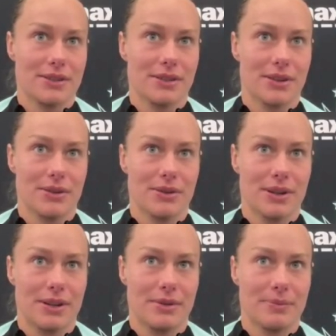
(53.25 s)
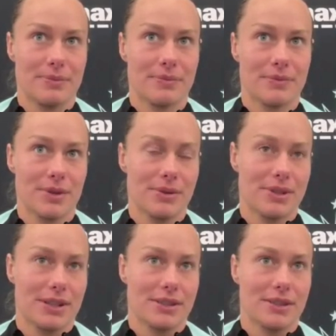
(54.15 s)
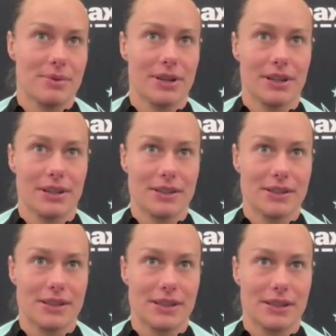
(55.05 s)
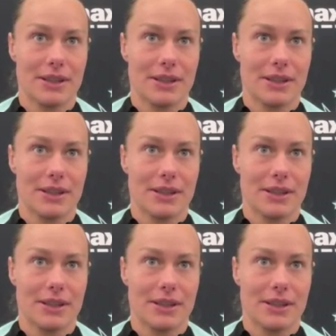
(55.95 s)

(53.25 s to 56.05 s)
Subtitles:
And so it was nice to play against